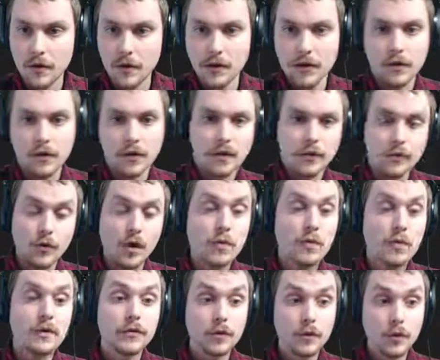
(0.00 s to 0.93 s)
Okay, so I'm
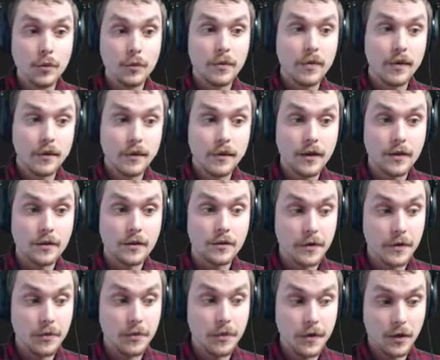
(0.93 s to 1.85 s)
gonna assume that it does
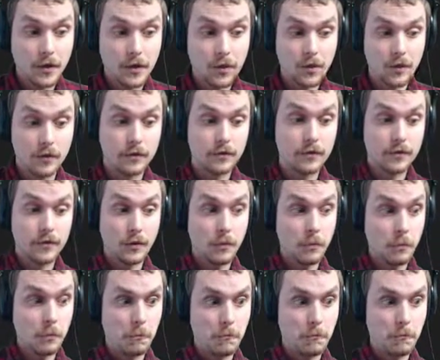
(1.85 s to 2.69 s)
need to be encoded since it,